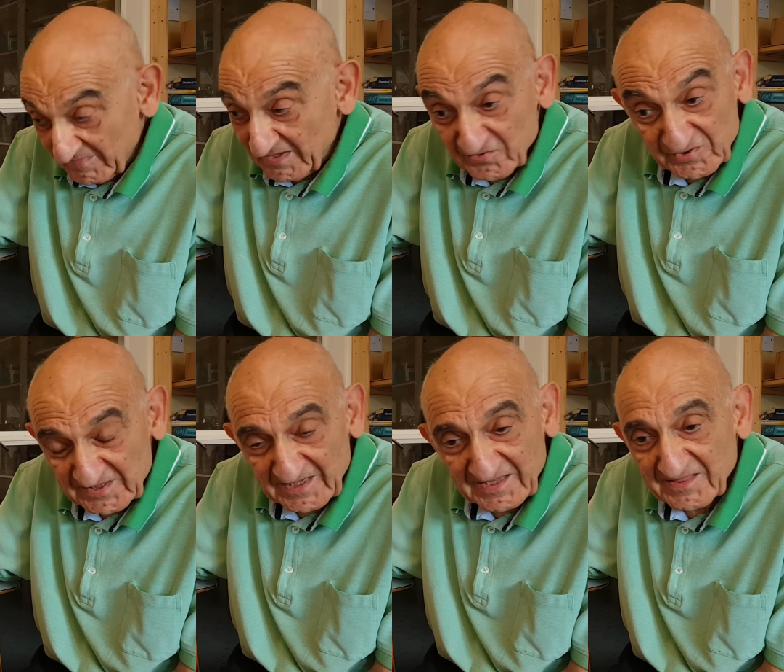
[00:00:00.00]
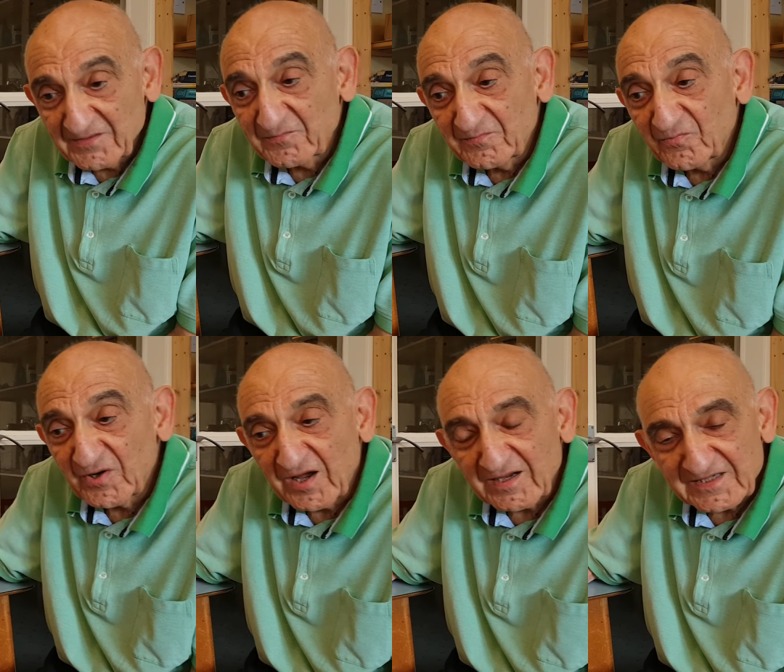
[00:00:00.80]
interested in them,
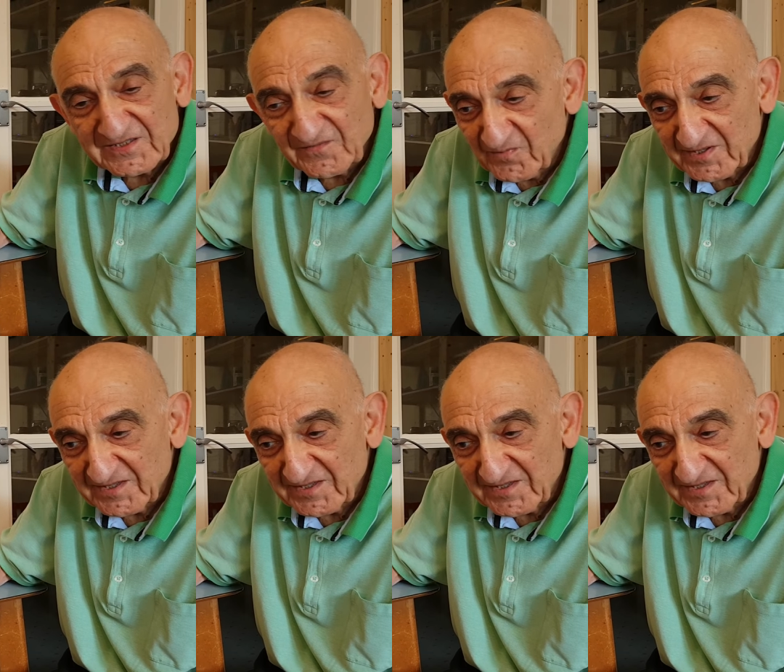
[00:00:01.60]
regardless of whether